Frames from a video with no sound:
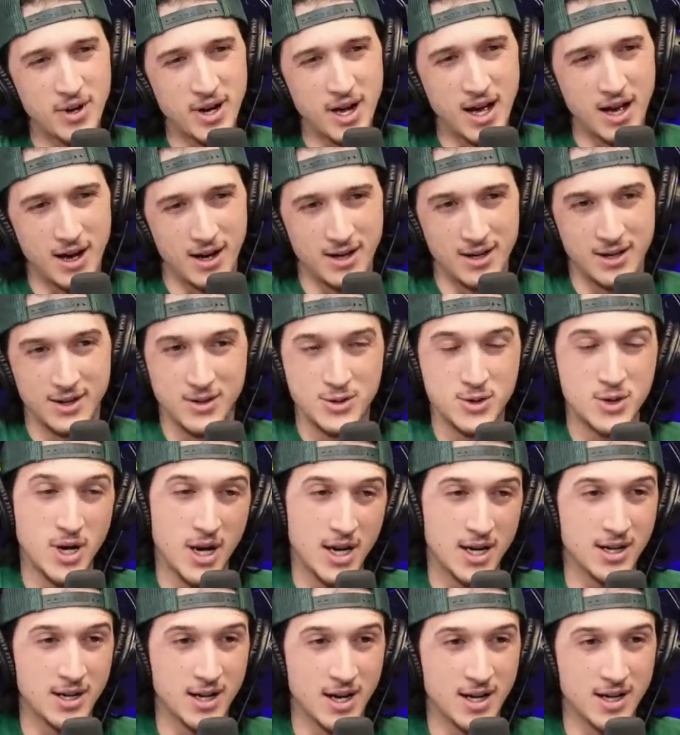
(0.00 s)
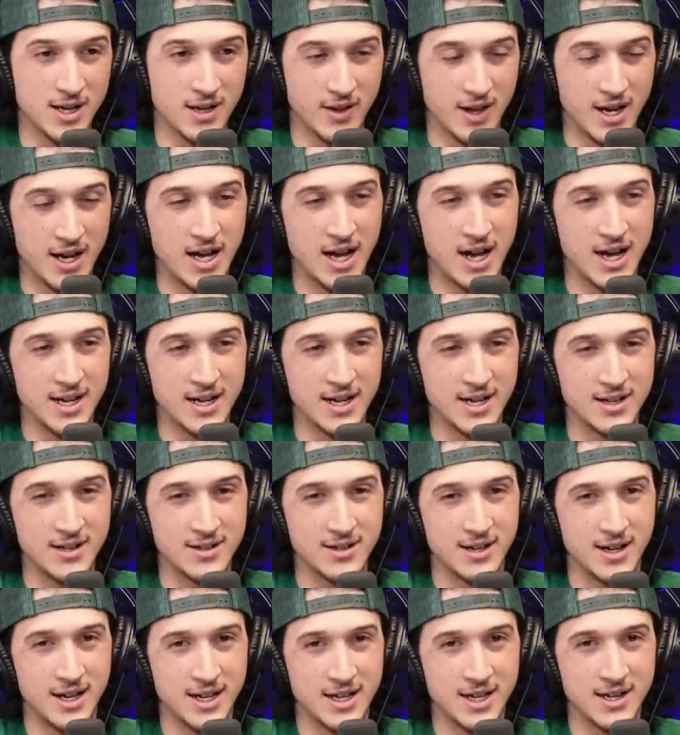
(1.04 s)
but uh, you're not, not gonna lie. I got
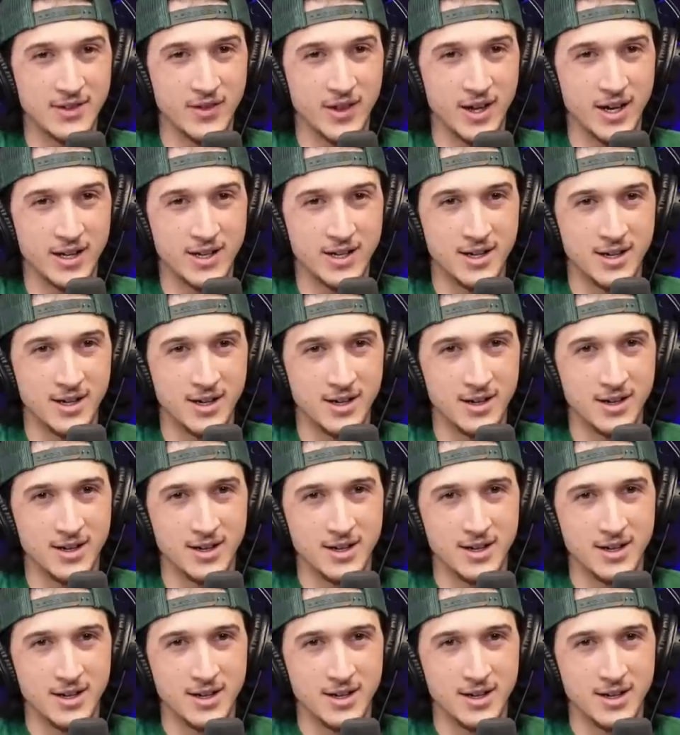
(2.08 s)
I get like uh